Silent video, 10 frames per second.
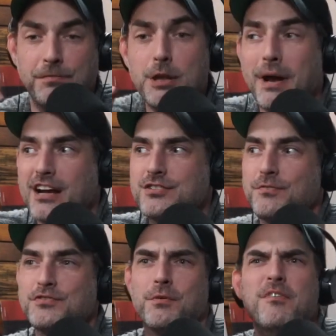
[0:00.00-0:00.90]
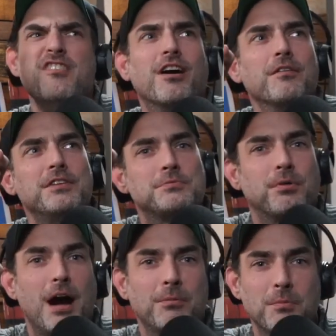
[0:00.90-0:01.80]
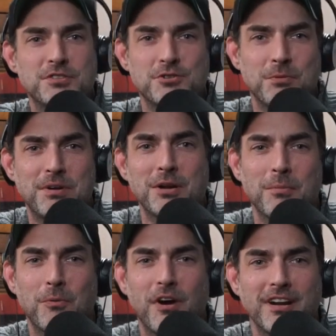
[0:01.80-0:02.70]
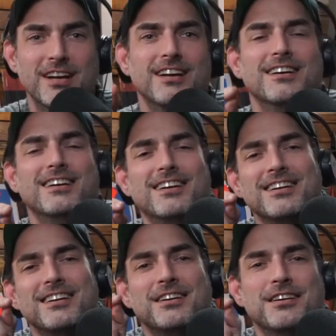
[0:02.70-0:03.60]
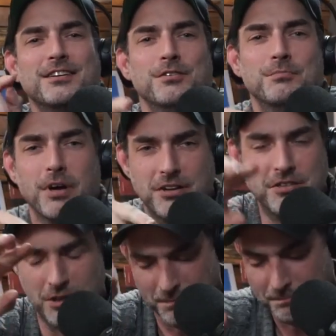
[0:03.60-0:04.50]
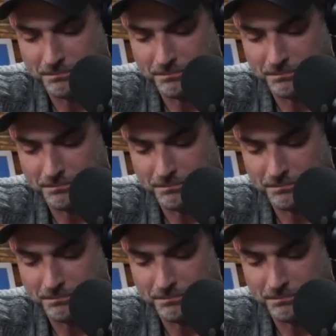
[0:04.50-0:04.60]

Fleabag suffers from none of these problems and should be number 1. But continue.